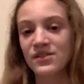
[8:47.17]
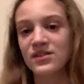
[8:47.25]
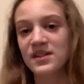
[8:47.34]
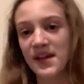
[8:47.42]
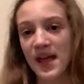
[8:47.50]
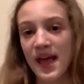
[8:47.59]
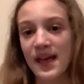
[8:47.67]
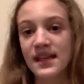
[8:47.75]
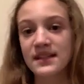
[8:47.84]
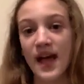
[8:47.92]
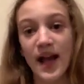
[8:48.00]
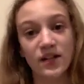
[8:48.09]
So
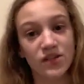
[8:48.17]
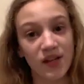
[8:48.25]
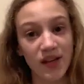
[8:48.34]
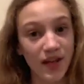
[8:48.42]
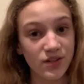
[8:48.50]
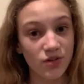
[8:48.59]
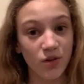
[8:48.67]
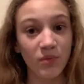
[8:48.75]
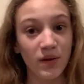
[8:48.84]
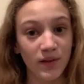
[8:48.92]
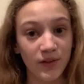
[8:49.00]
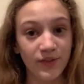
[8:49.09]
today is actually National
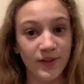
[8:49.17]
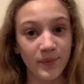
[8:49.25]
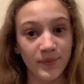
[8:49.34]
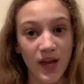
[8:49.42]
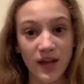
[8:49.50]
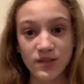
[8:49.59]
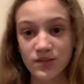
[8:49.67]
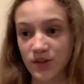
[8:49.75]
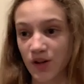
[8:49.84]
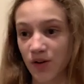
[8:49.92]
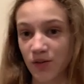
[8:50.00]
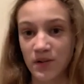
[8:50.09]
Reel of Film Day,
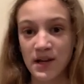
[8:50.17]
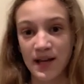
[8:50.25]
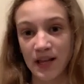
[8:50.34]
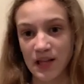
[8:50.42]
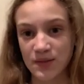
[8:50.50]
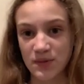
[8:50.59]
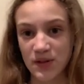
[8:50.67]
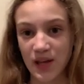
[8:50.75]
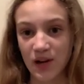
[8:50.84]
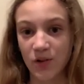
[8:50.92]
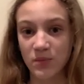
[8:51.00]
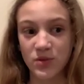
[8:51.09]
so I guess when you
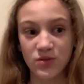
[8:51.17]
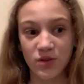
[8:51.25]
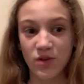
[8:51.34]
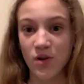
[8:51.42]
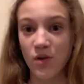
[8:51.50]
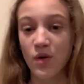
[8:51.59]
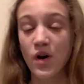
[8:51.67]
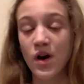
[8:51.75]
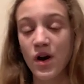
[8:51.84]
get home you should go